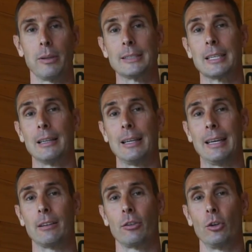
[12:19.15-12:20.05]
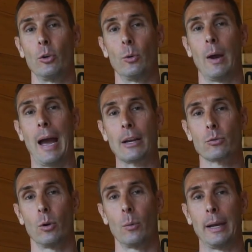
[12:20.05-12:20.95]
plus a link to
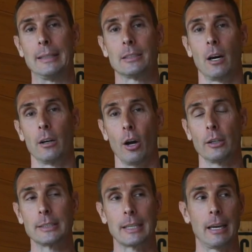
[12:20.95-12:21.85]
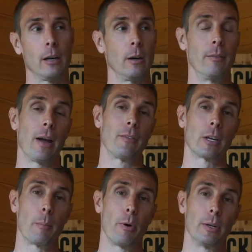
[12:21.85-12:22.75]
actual weights on our scale of every
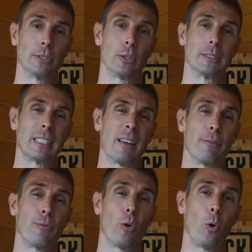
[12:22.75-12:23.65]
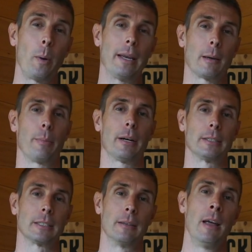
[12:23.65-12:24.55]
component so you can see a full weight
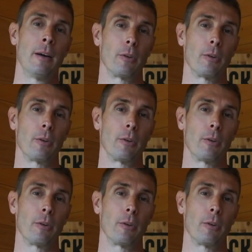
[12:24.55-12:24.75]
comparison